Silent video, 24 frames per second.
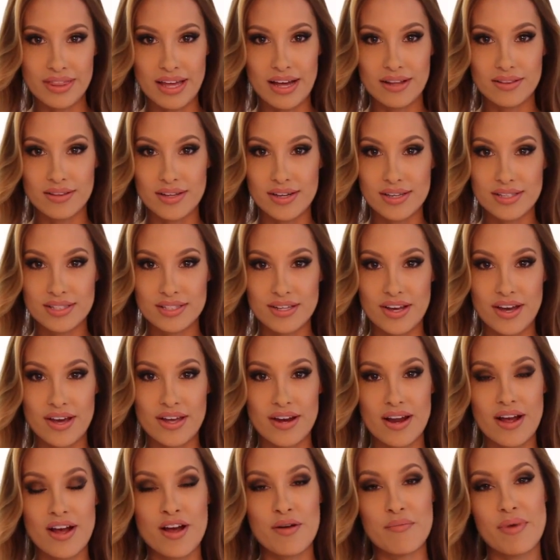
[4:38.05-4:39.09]
That looks good.
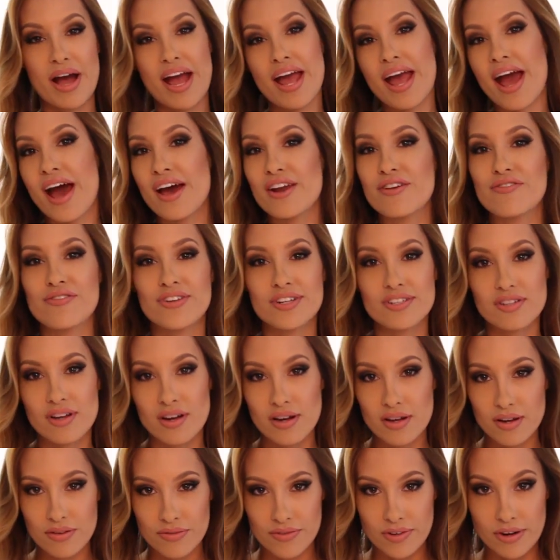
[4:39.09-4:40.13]
I had a
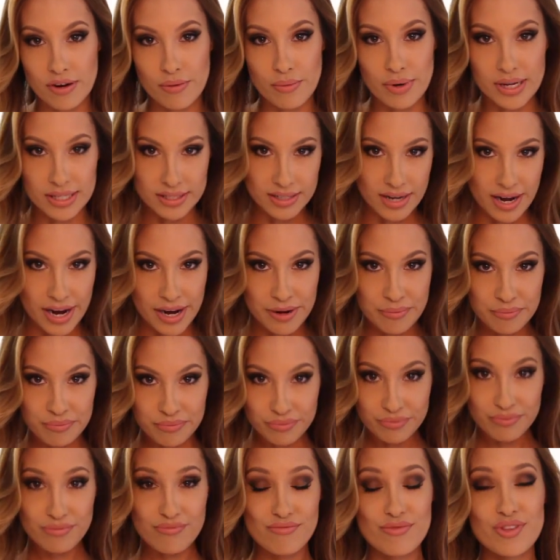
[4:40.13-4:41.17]
photographer one time
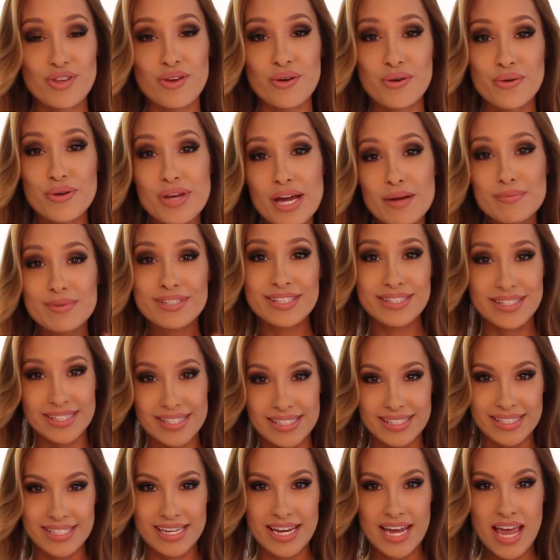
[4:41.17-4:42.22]
who kept
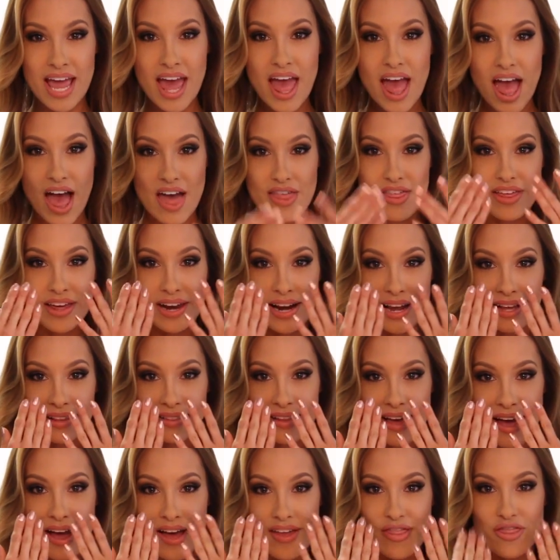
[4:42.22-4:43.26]
insisting that I
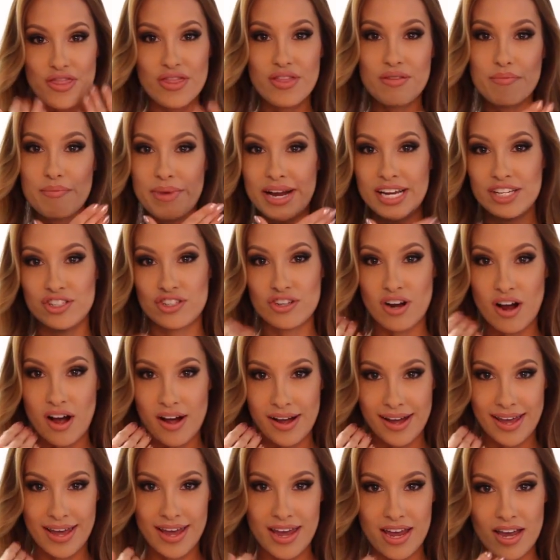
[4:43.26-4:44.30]
let my jaw
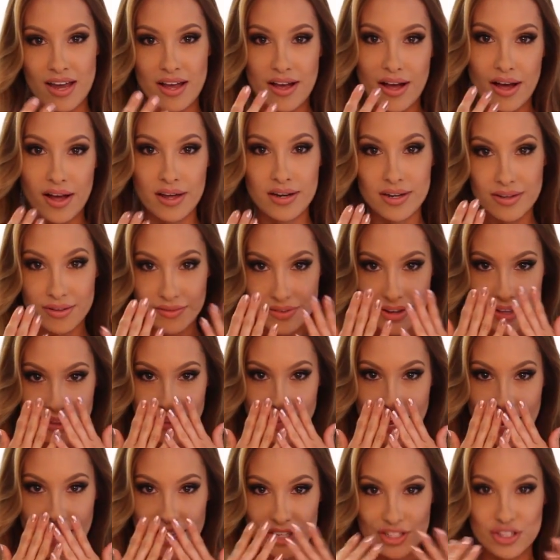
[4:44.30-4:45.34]
hang kind of and
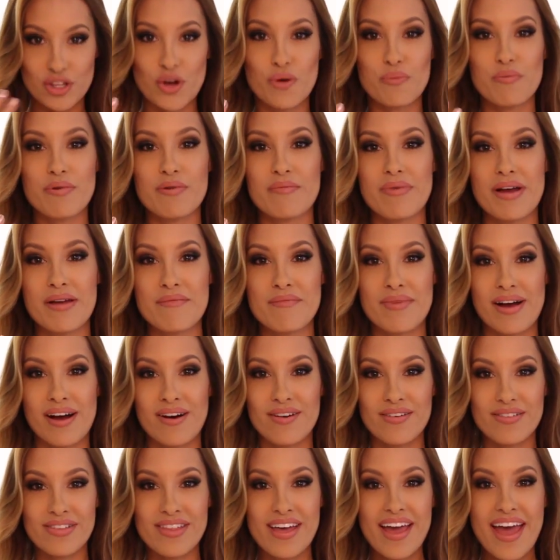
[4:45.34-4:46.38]
like just open my
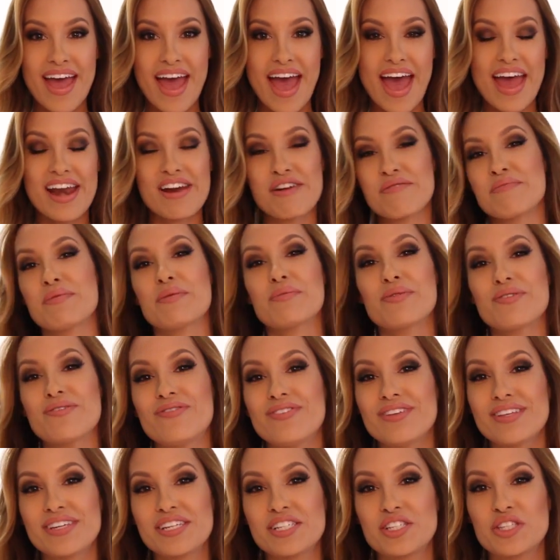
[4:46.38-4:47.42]
mouth. And I remember
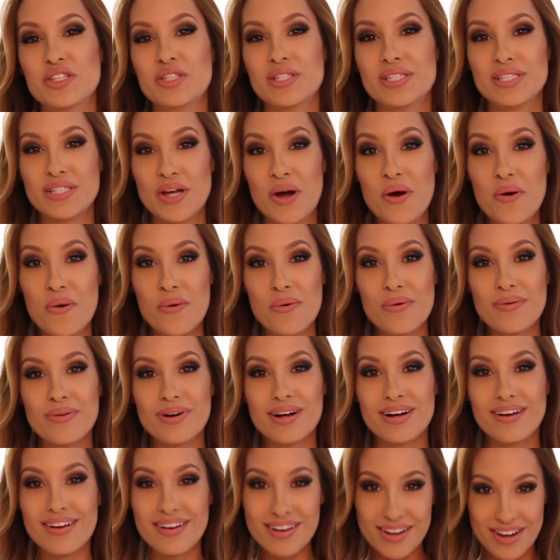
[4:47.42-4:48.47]
feeling so
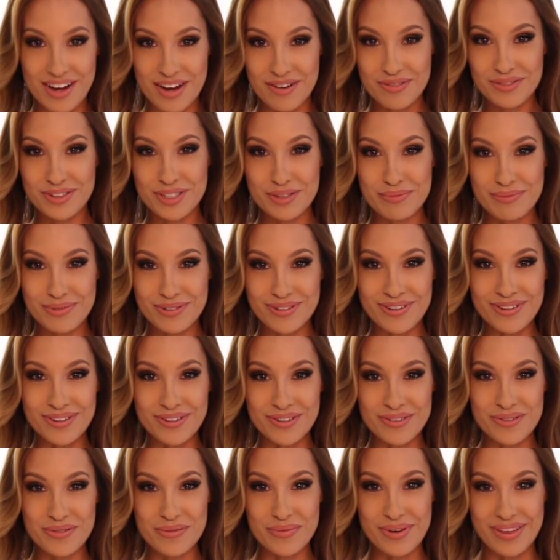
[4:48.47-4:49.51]

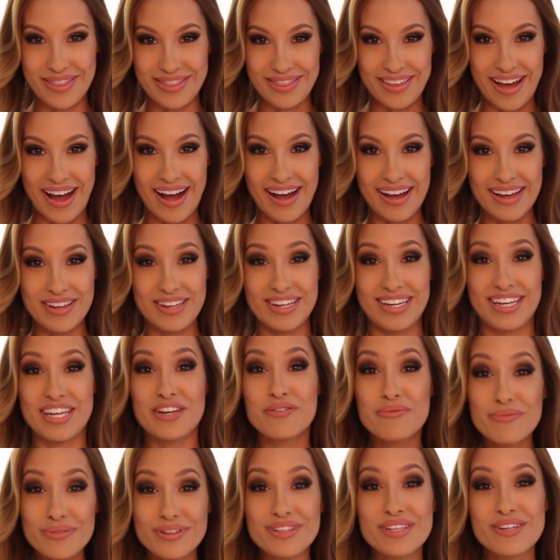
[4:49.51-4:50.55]
uncomfortable with that, and
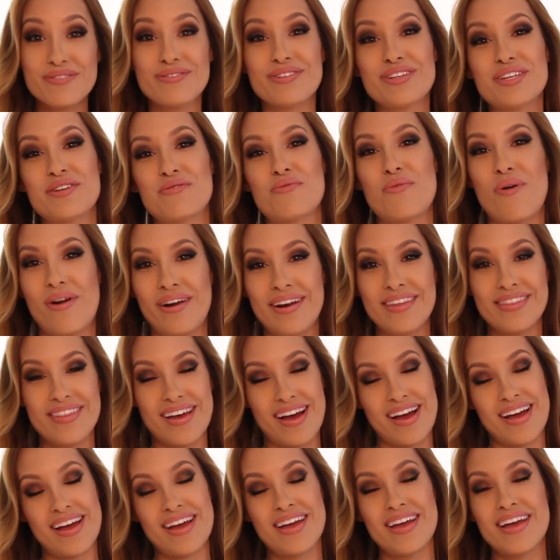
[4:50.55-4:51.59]
he really, really wanted
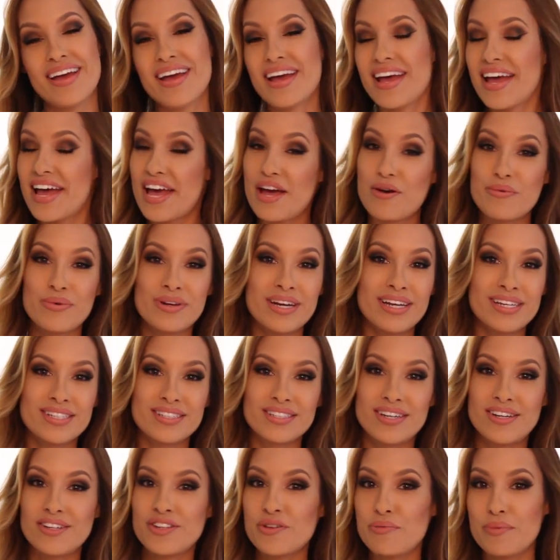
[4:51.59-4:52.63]
that. And when I
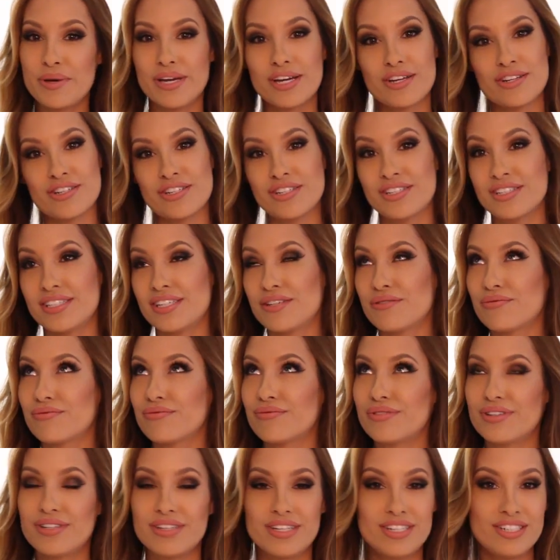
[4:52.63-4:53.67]
saw the pictures, it
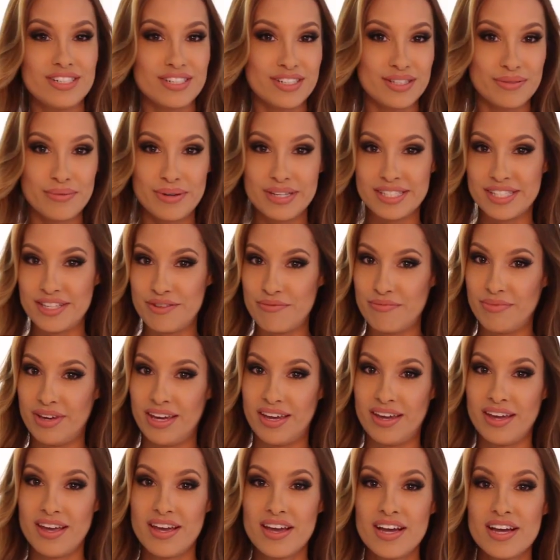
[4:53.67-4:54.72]
really just wasn't
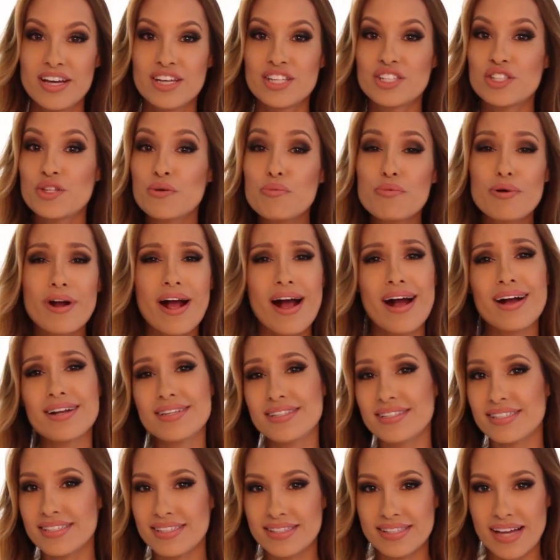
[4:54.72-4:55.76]
me. So
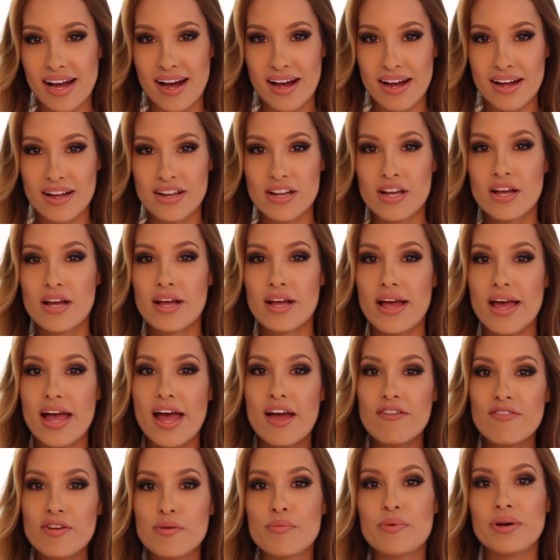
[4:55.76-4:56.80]
practice that.
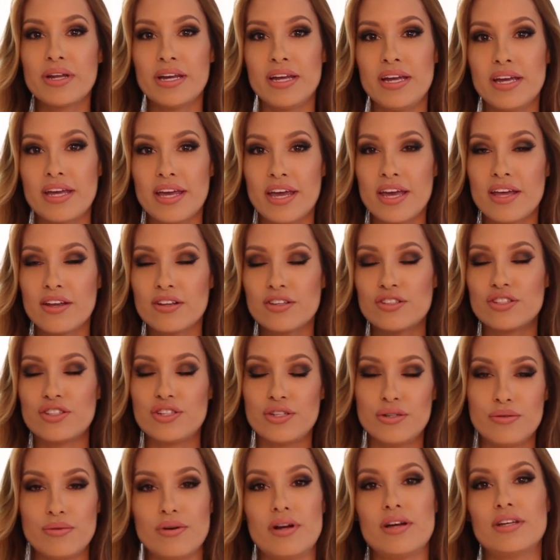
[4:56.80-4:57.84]
Everybody can
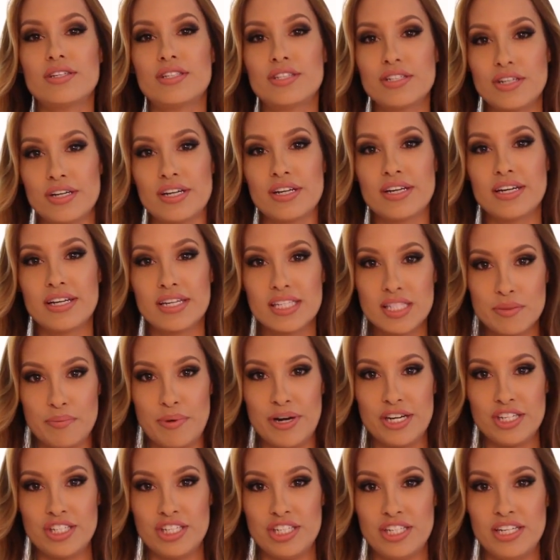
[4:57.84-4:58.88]
do a certain
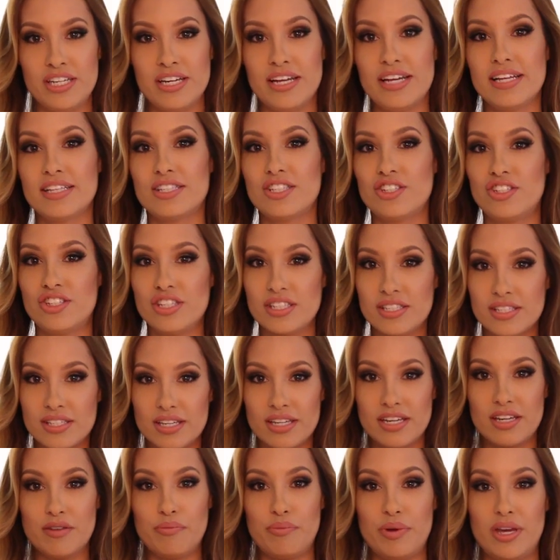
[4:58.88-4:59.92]
expression. It's just
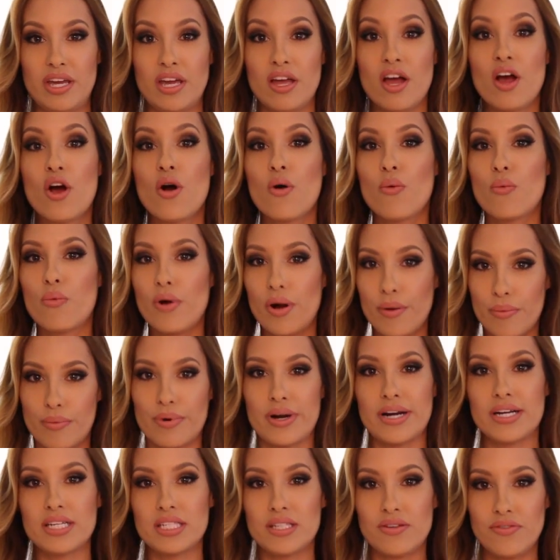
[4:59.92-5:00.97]
going to be what
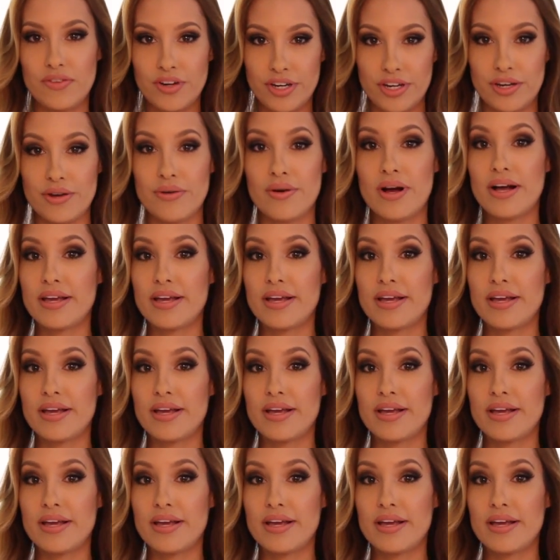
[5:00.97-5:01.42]
works for you.